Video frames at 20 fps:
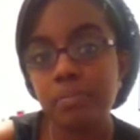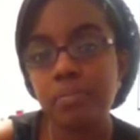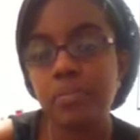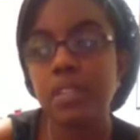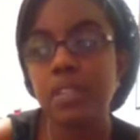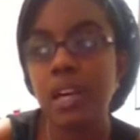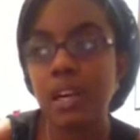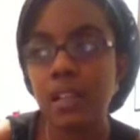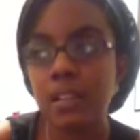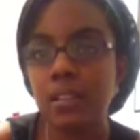
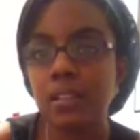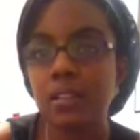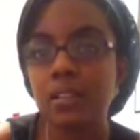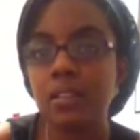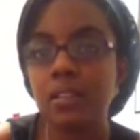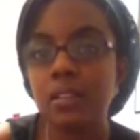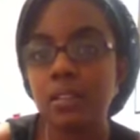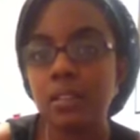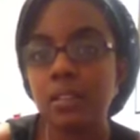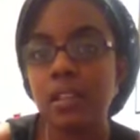dead,
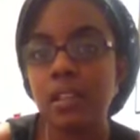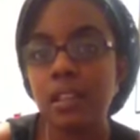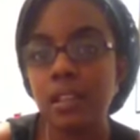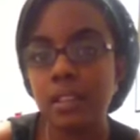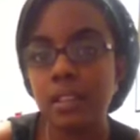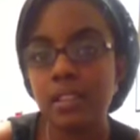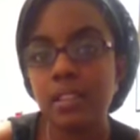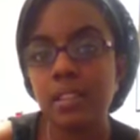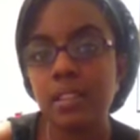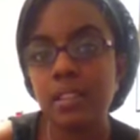
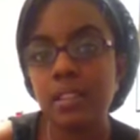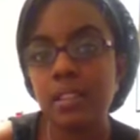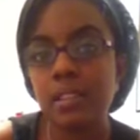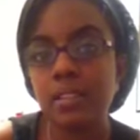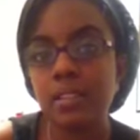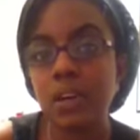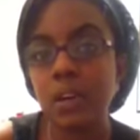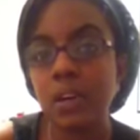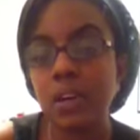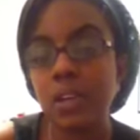and
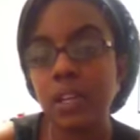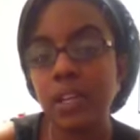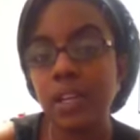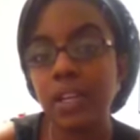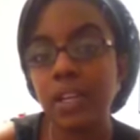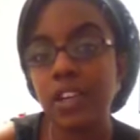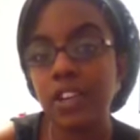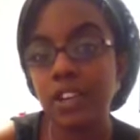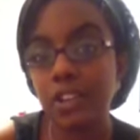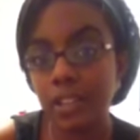he's on
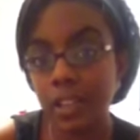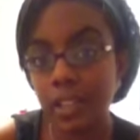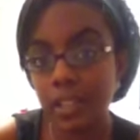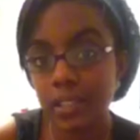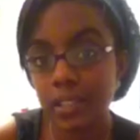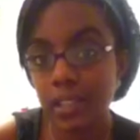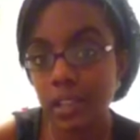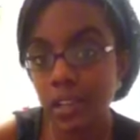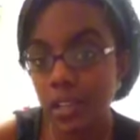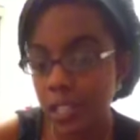a gurney
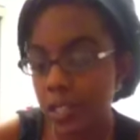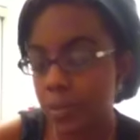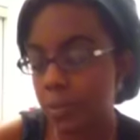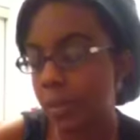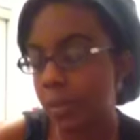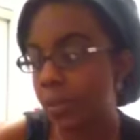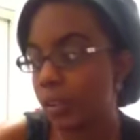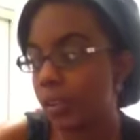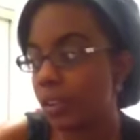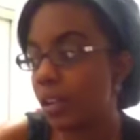at the
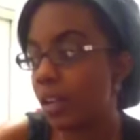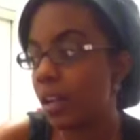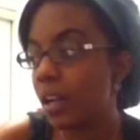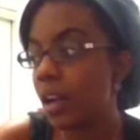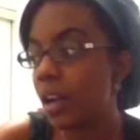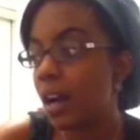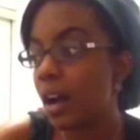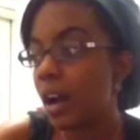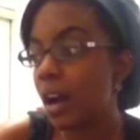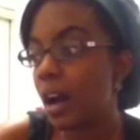hospital.
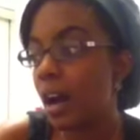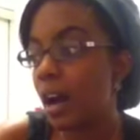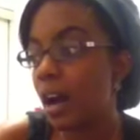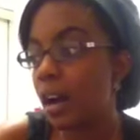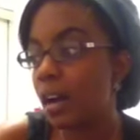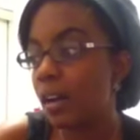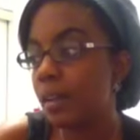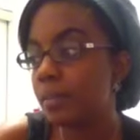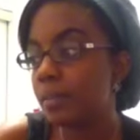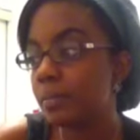
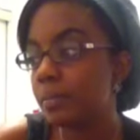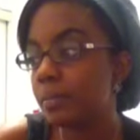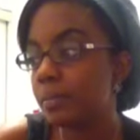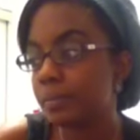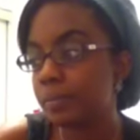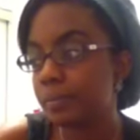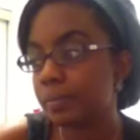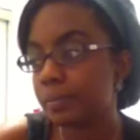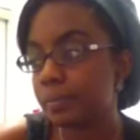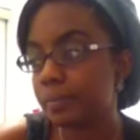Um,
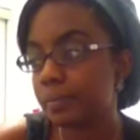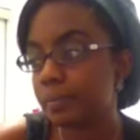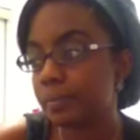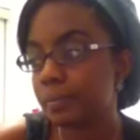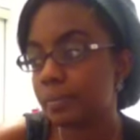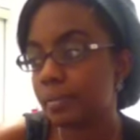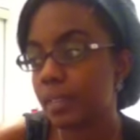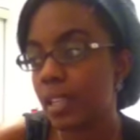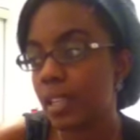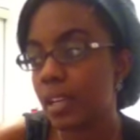
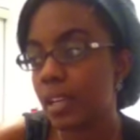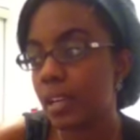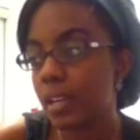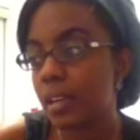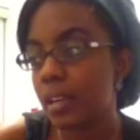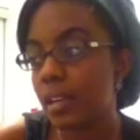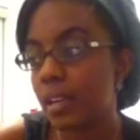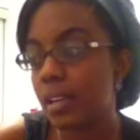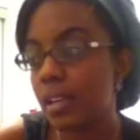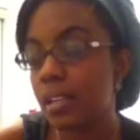
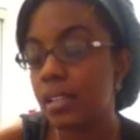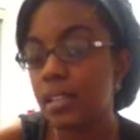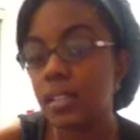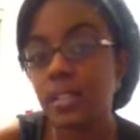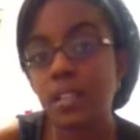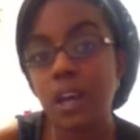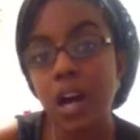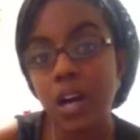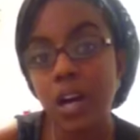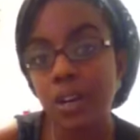
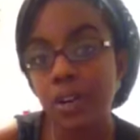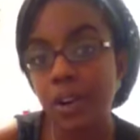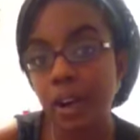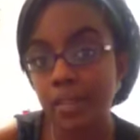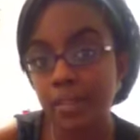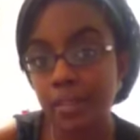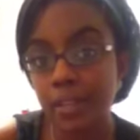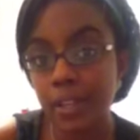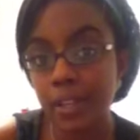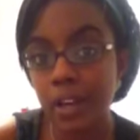it's not
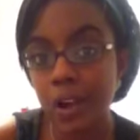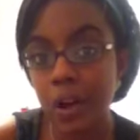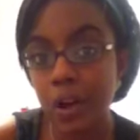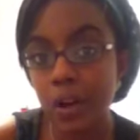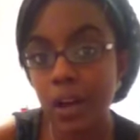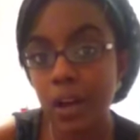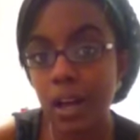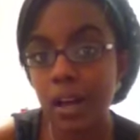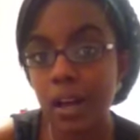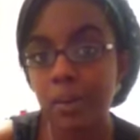graphic at
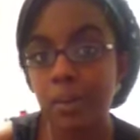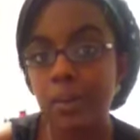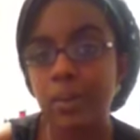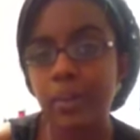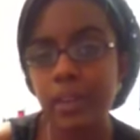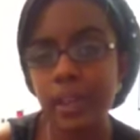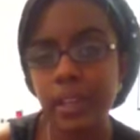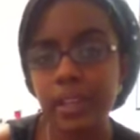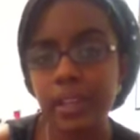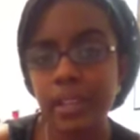all. I will
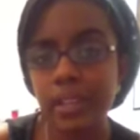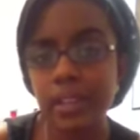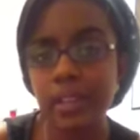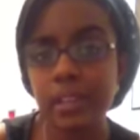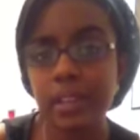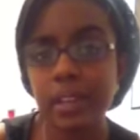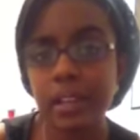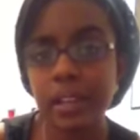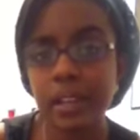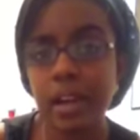link,
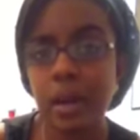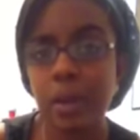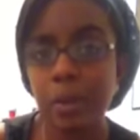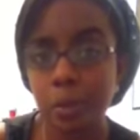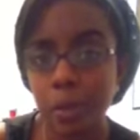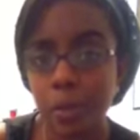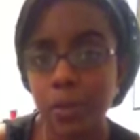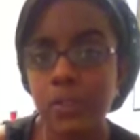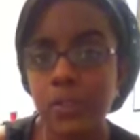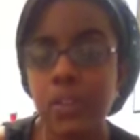I'll
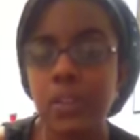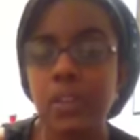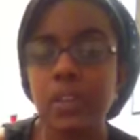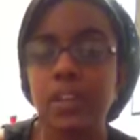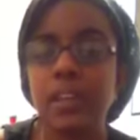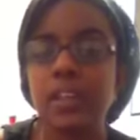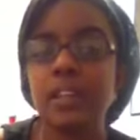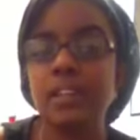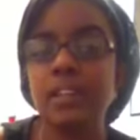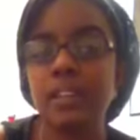post the
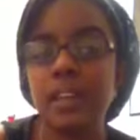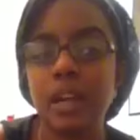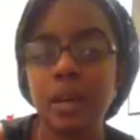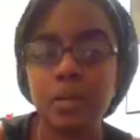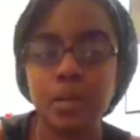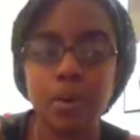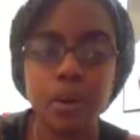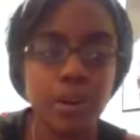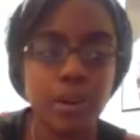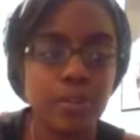link in the
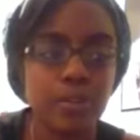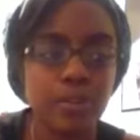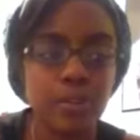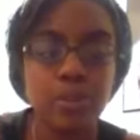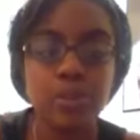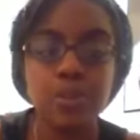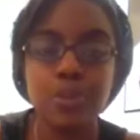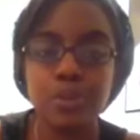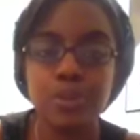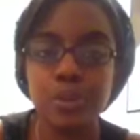down bar if you
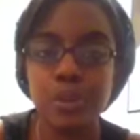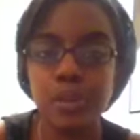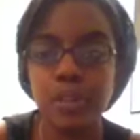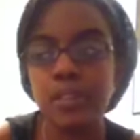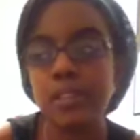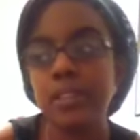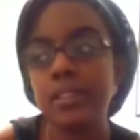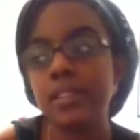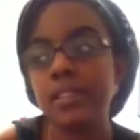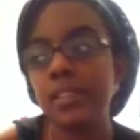do
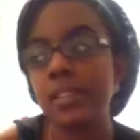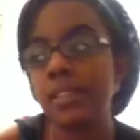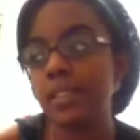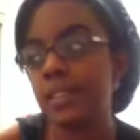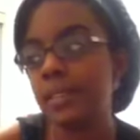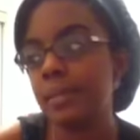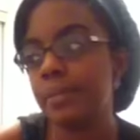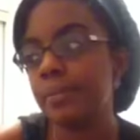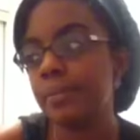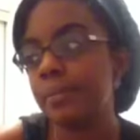want to see
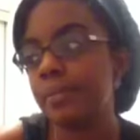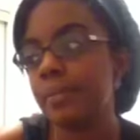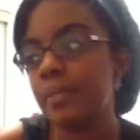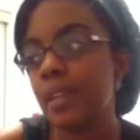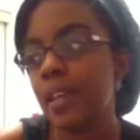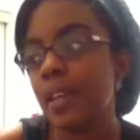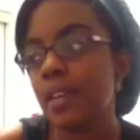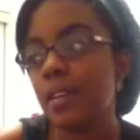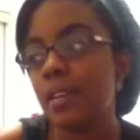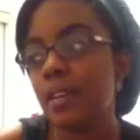it.
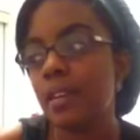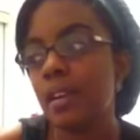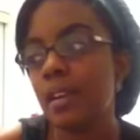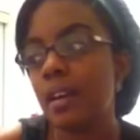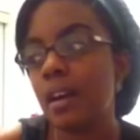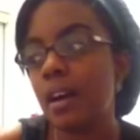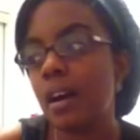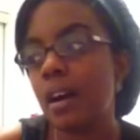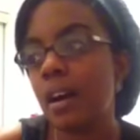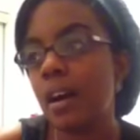
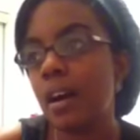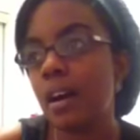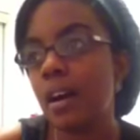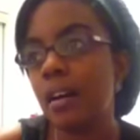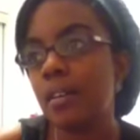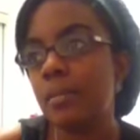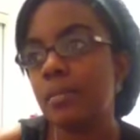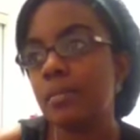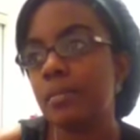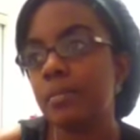
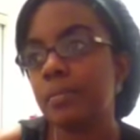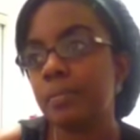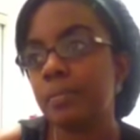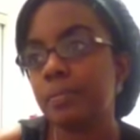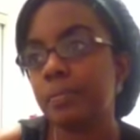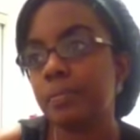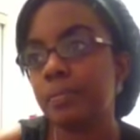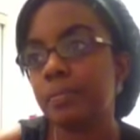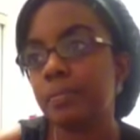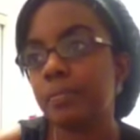Um,
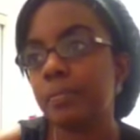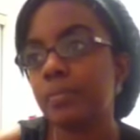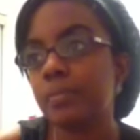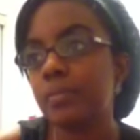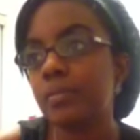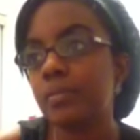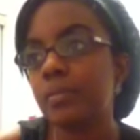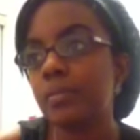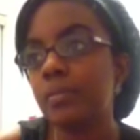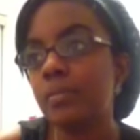
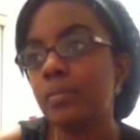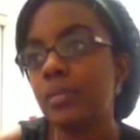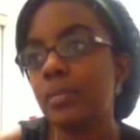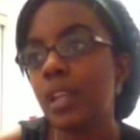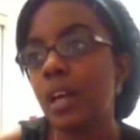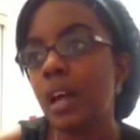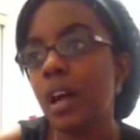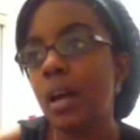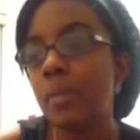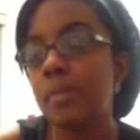
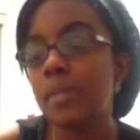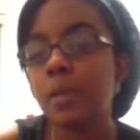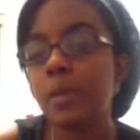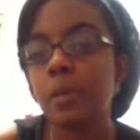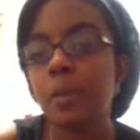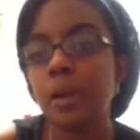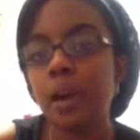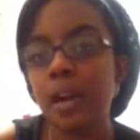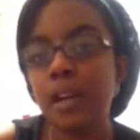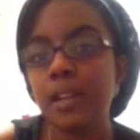I'm
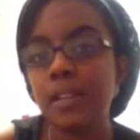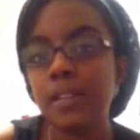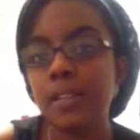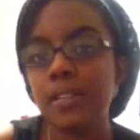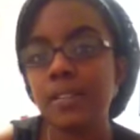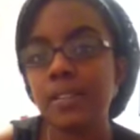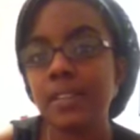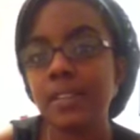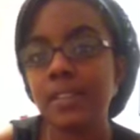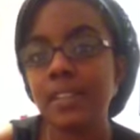
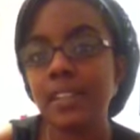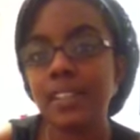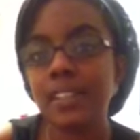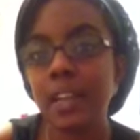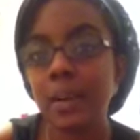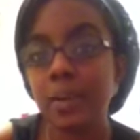surprised that